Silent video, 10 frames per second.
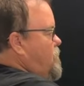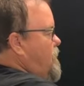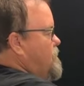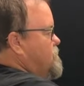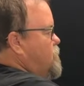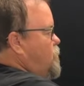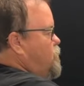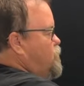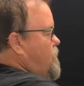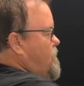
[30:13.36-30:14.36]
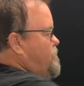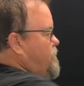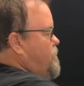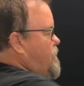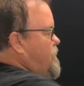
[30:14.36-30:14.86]
ice cold
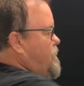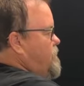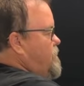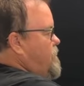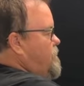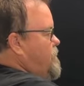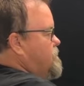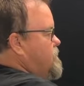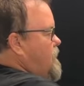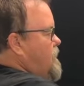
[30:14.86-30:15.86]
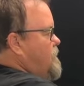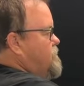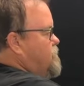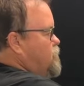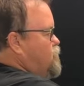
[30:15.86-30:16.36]
traffic, right? And these
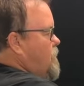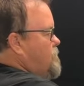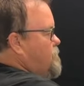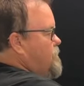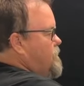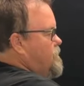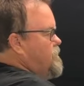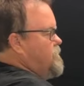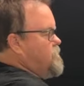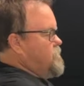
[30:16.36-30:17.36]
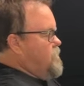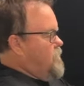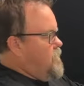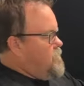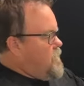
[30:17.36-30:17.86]
guys, you drop them into this
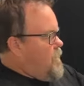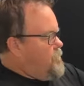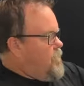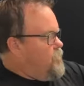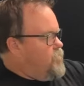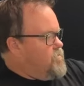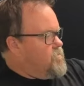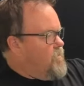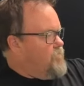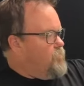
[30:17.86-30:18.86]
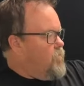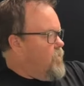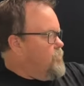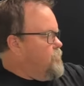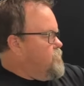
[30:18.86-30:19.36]
top level, the 7
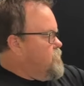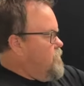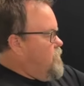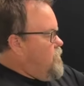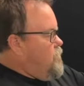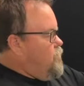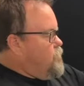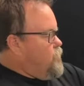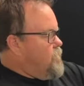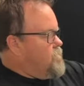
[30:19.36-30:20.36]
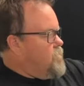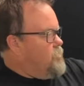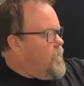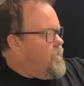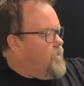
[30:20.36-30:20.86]
problems. Once
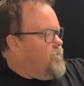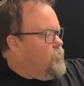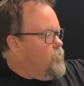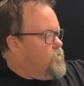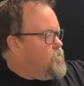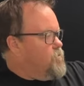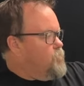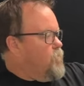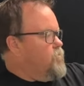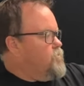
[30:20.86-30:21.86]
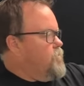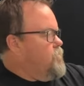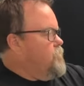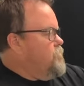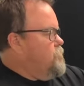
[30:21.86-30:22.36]
this
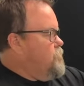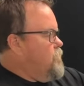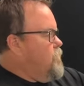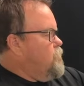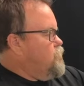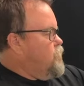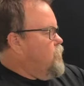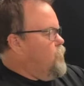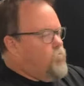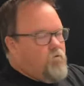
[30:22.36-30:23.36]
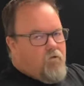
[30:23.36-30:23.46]
person, you know, Joe